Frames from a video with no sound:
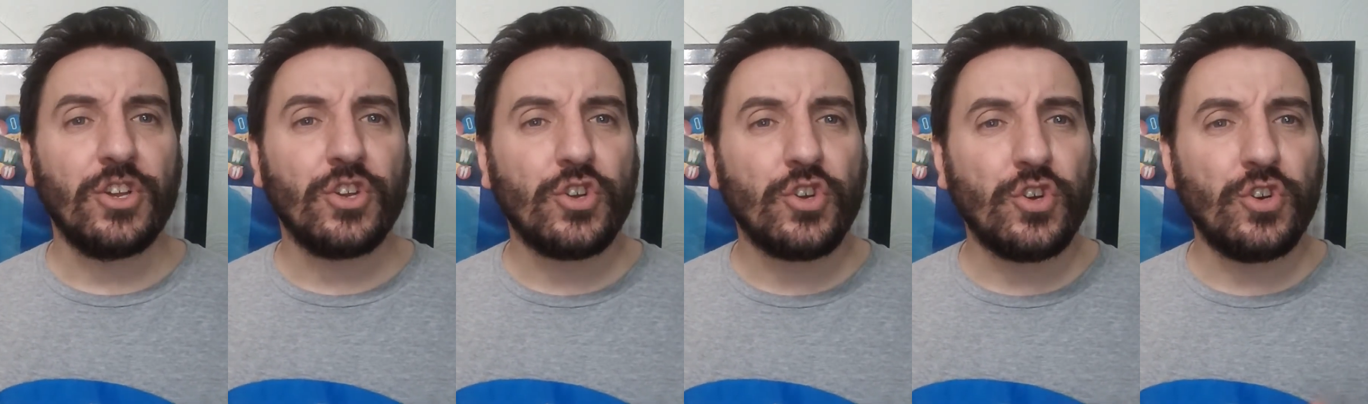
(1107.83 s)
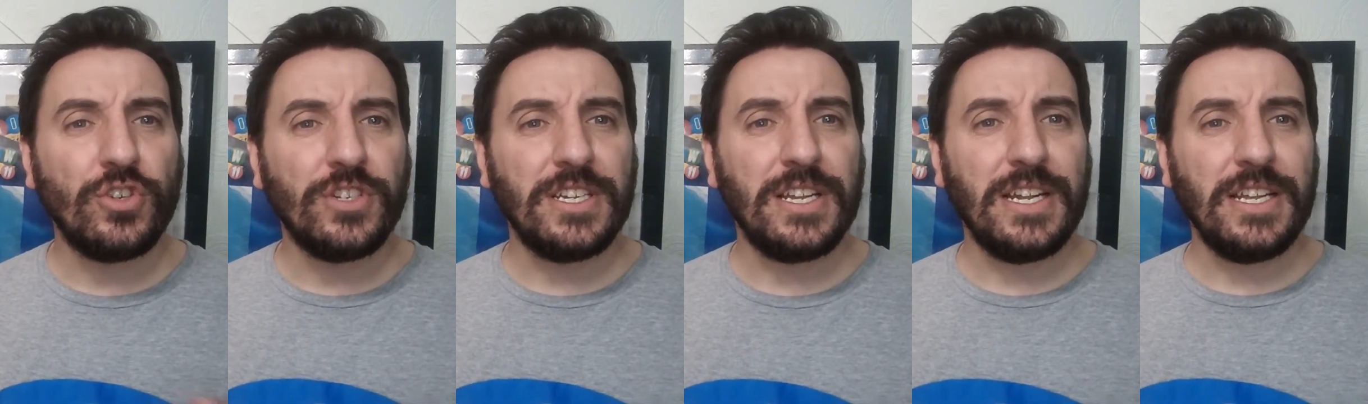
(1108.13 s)

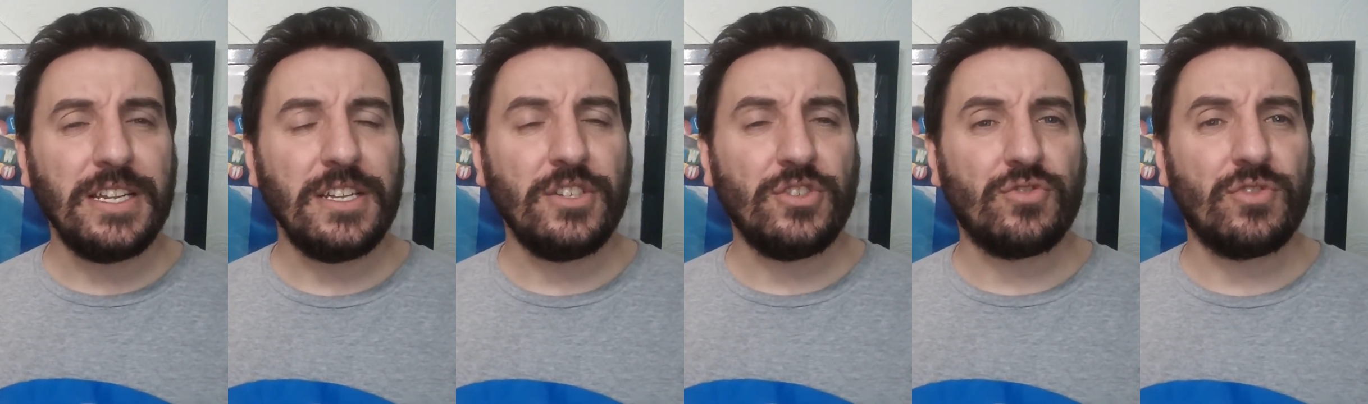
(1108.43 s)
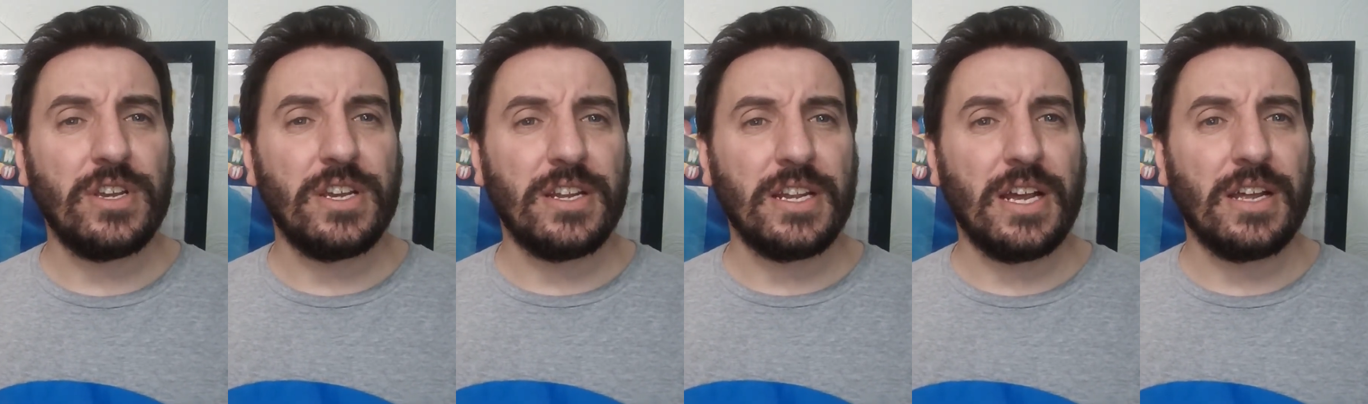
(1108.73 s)
could you litter
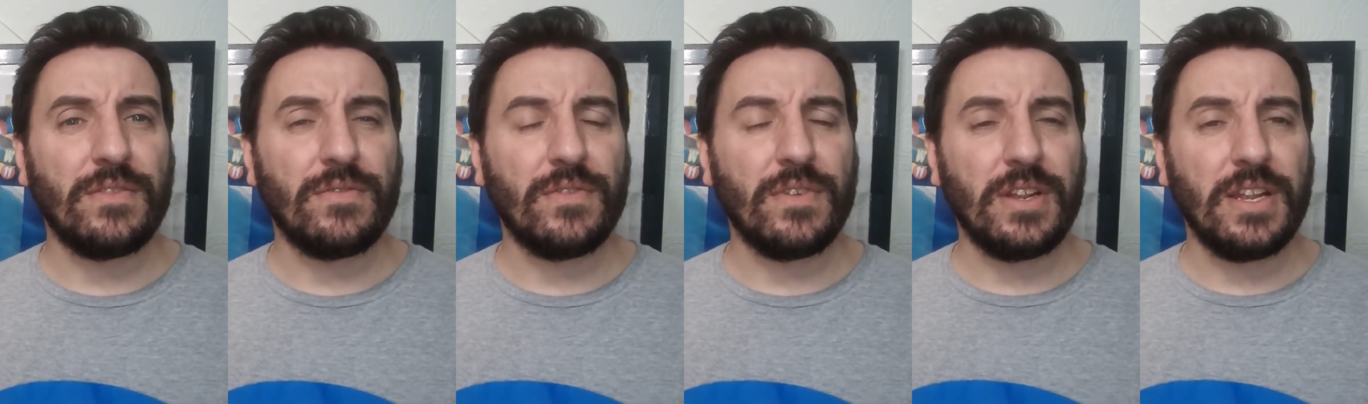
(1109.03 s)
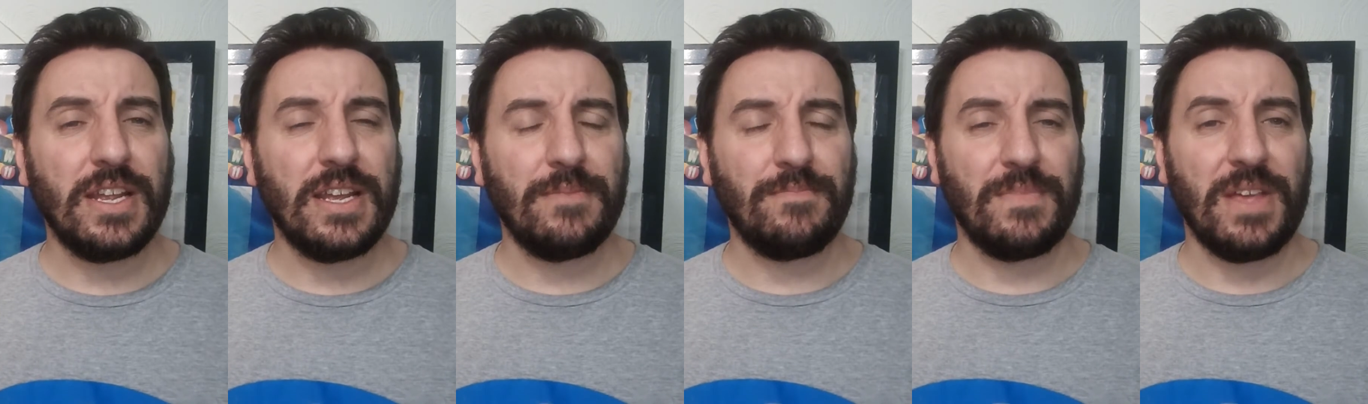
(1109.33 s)
tray
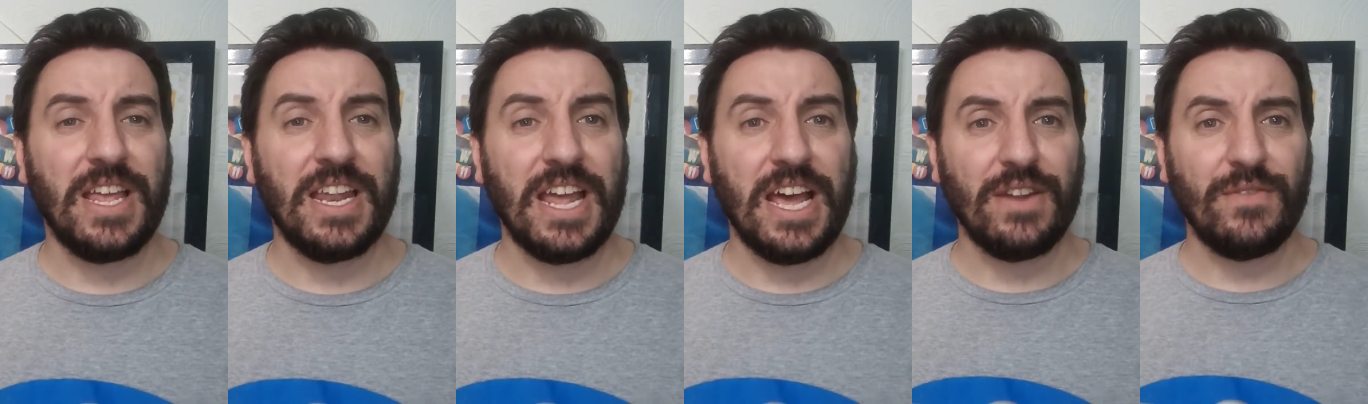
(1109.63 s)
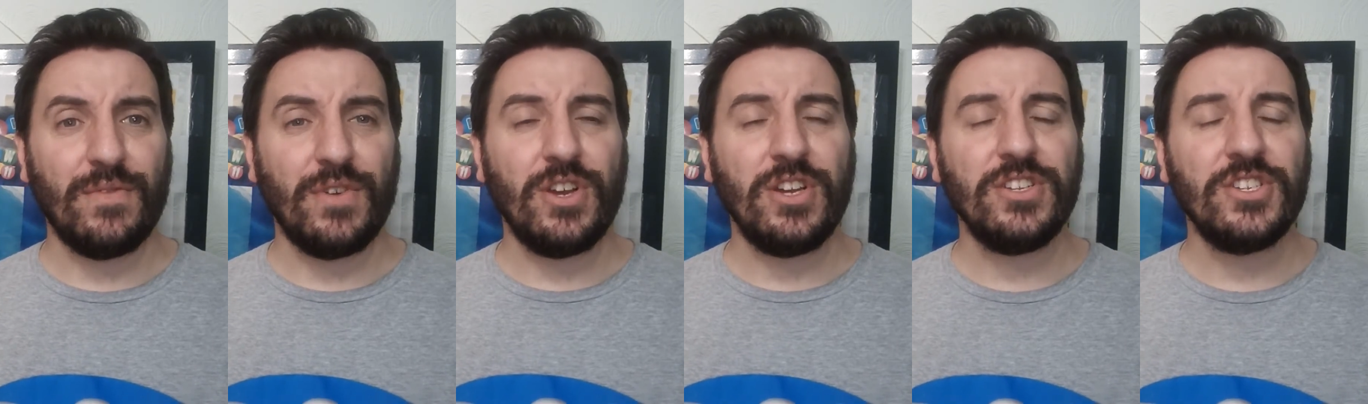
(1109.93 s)
an
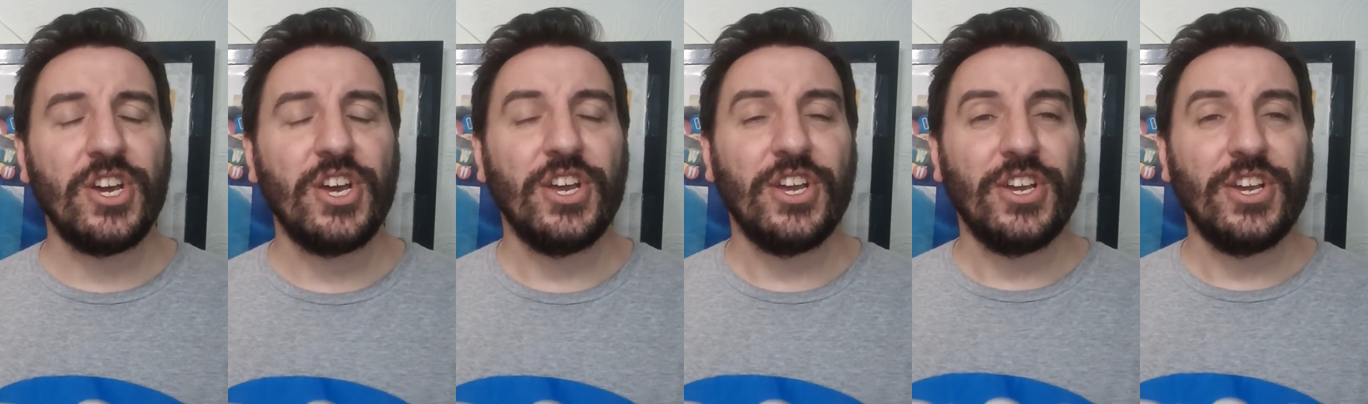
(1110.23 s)
advert?